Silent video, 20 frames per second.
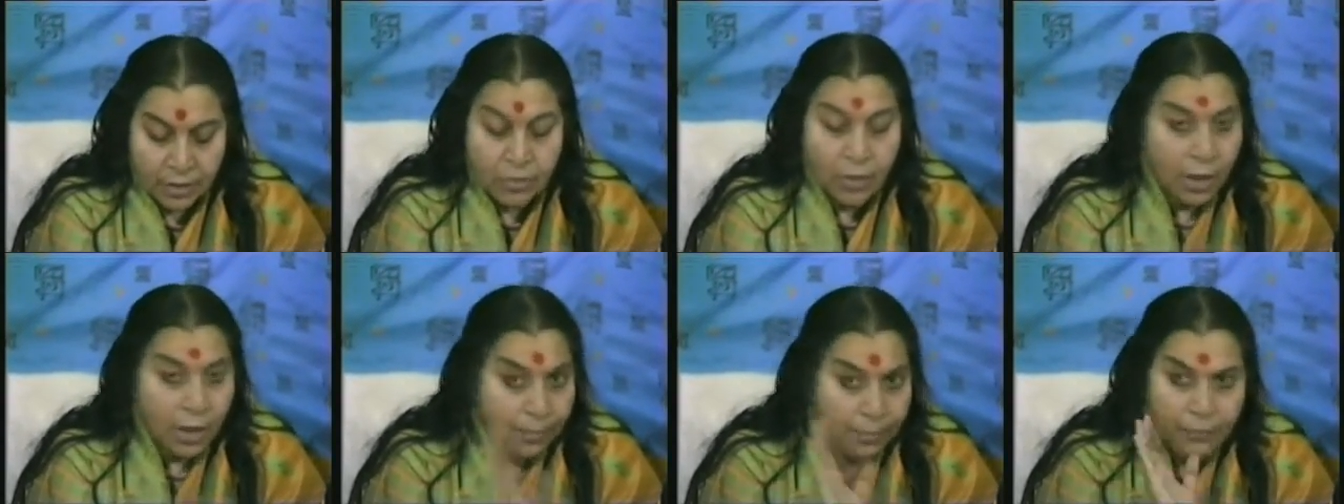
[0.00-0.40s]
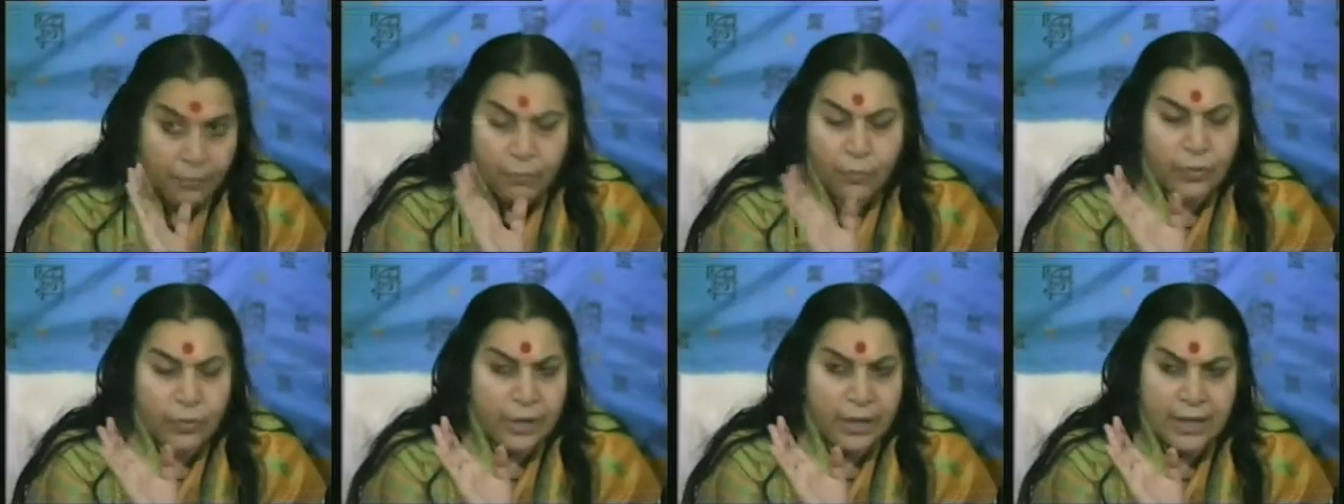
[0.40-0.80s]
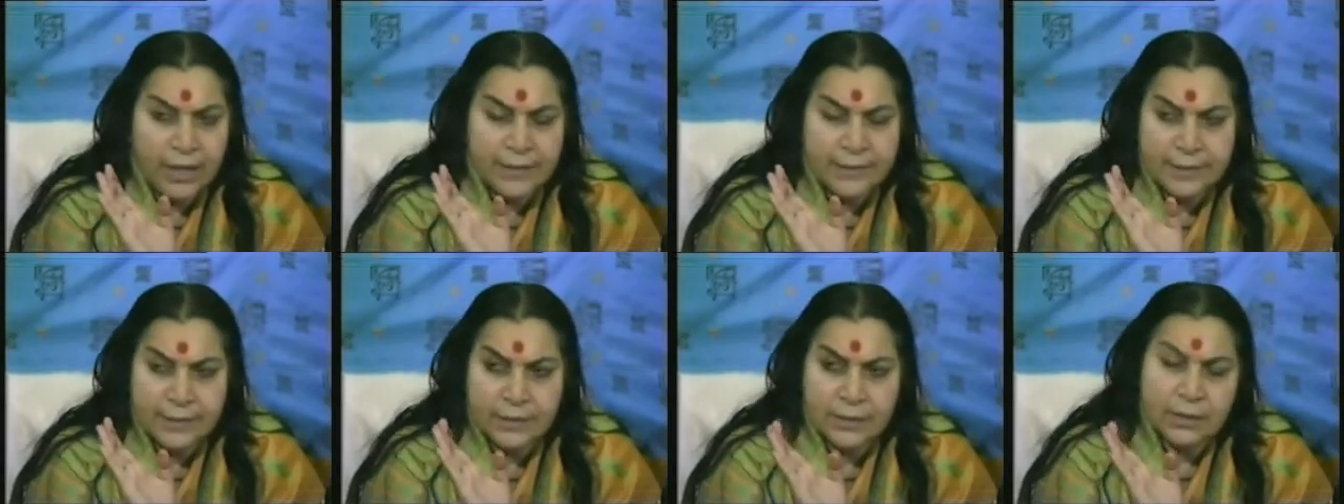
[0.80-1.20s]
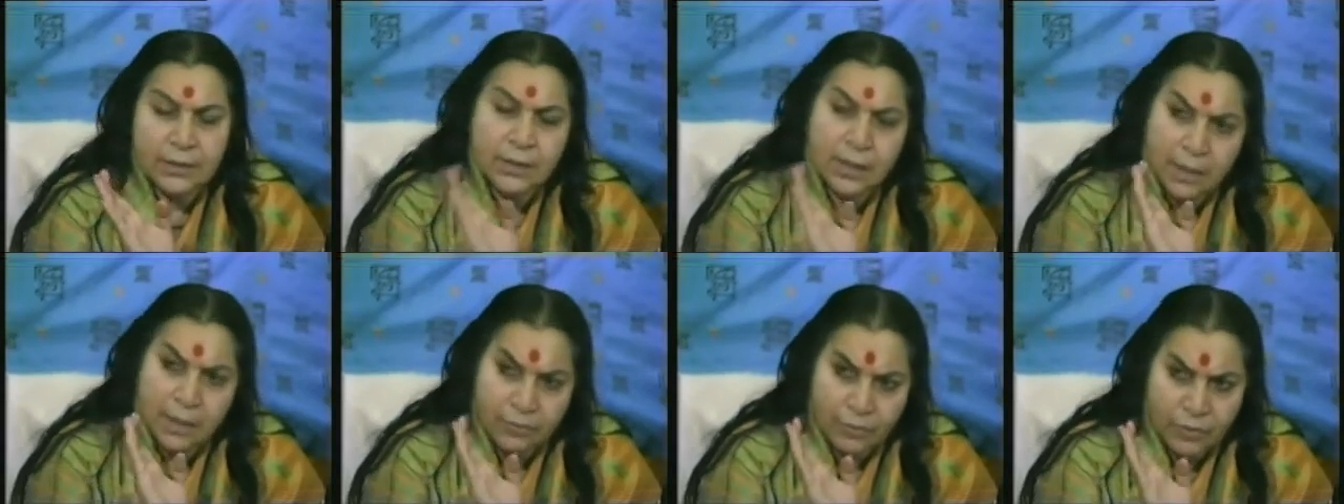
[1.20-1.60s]
Not before realization,
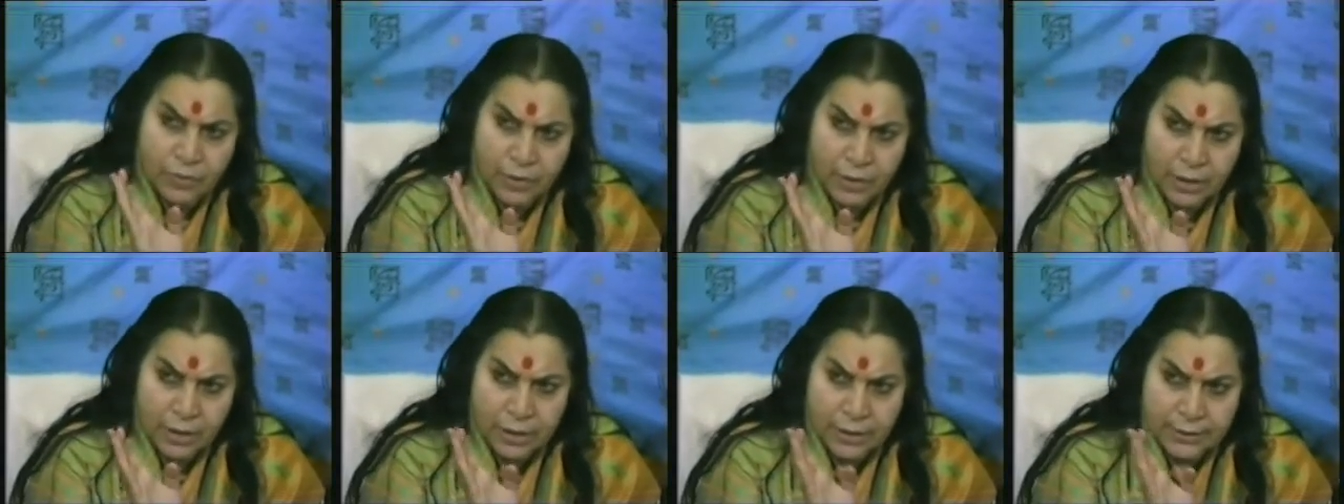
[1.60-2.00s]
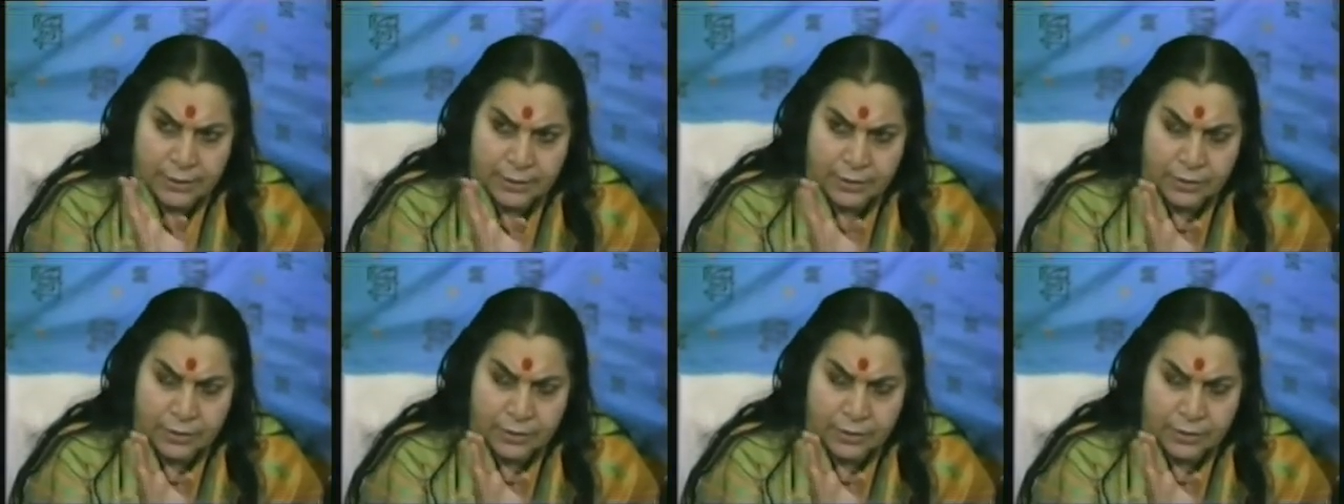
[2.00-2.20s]
after realization.